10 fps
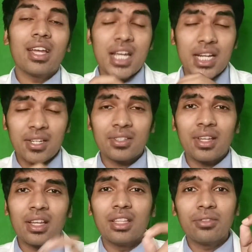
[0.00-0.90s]
It is
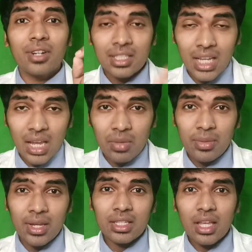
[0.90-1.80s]
the first year
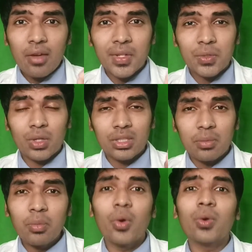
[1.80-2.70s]
MBBS which was the
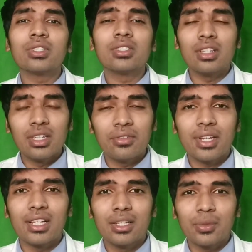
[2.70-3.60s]
most
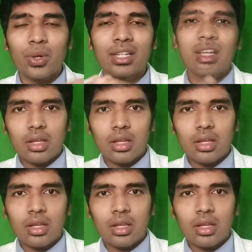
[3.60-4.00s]
difficult one.